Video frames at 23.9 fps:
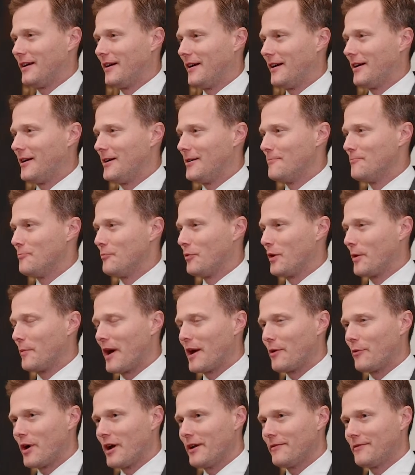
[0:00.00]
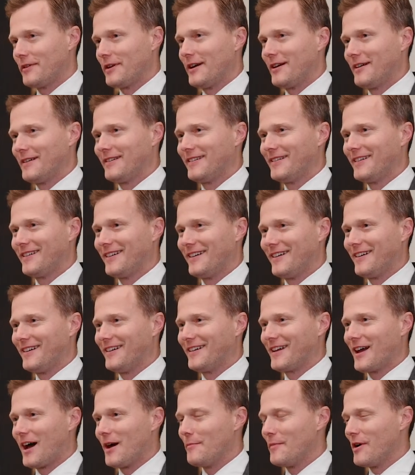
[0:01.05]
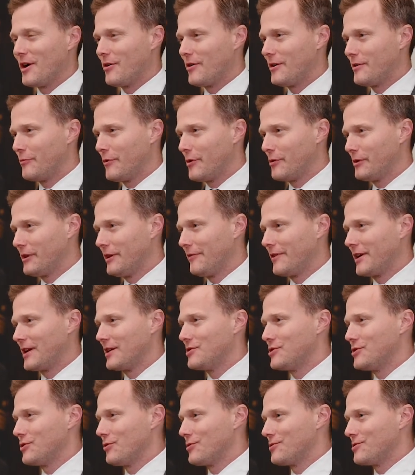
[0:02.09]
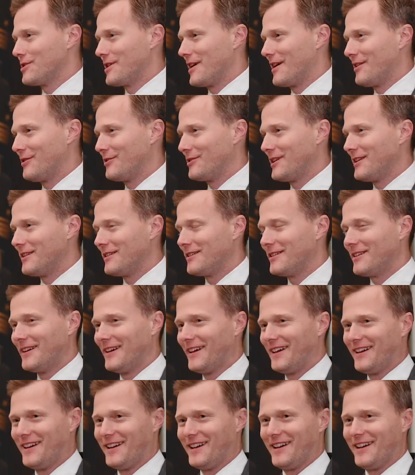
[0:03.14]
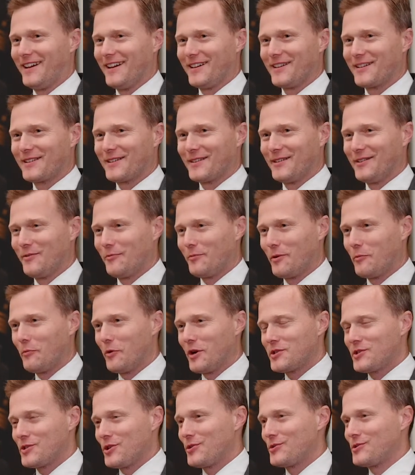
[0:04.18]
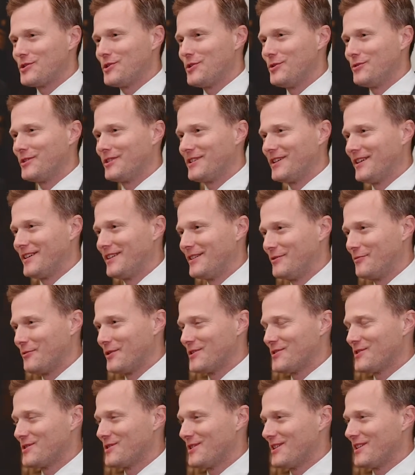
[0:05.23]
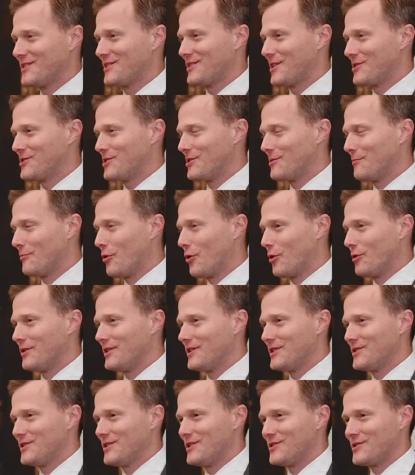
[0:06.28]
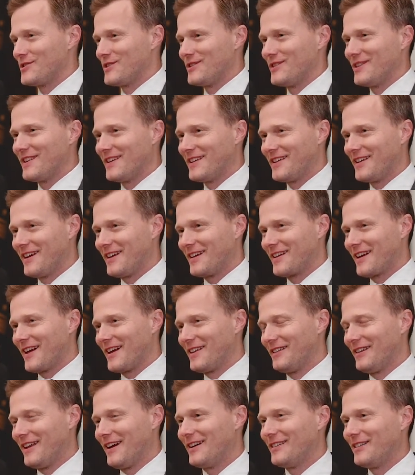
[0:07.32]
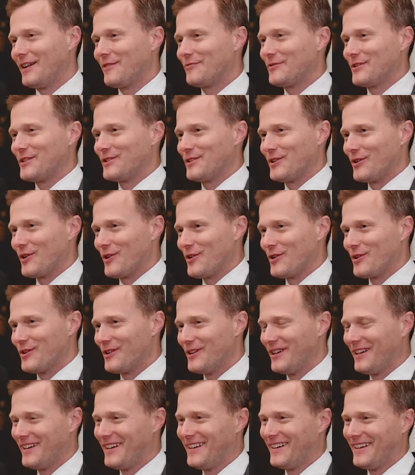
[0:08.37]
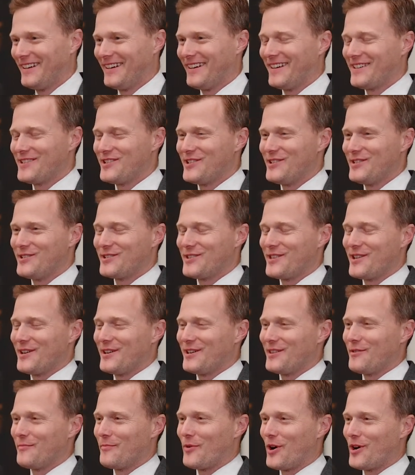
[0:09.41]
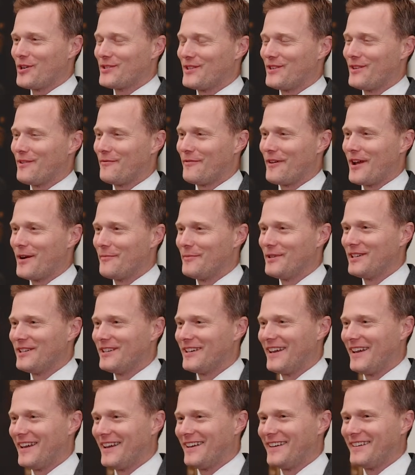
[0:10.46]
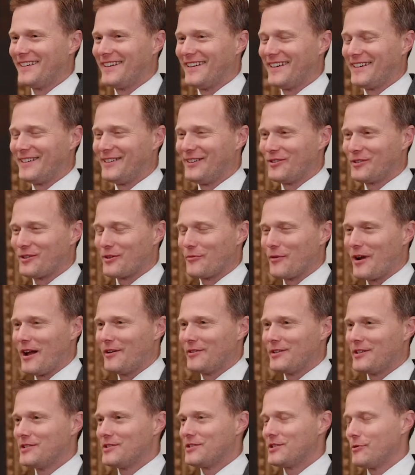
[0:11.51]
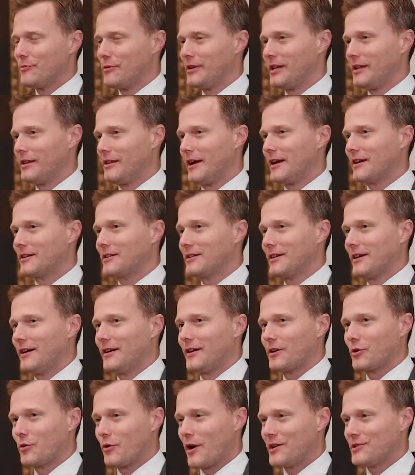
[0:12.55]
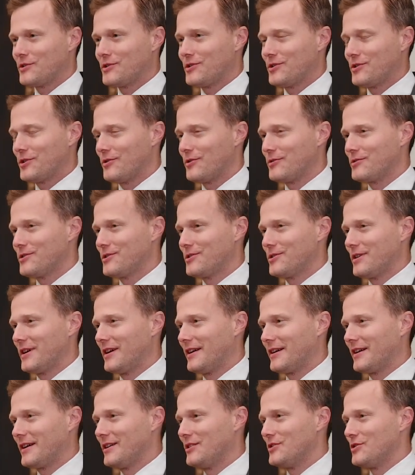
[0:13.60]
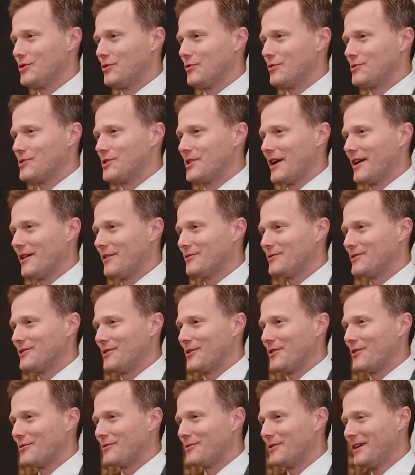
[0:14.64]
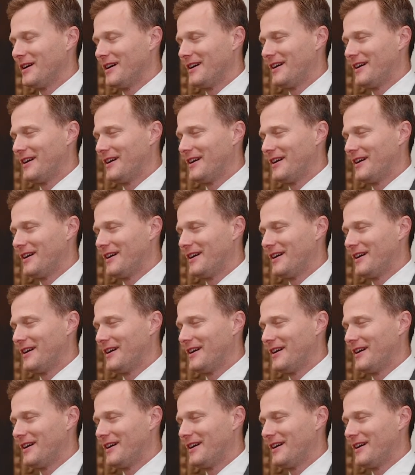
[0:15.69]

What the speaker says: When my wife and I got married, we were living in Georgetown, and you know, what church to attend was such an important decision that I left it to her. She's the boss in the family, and looked around, and she really liked Christ Church in Georgetown. So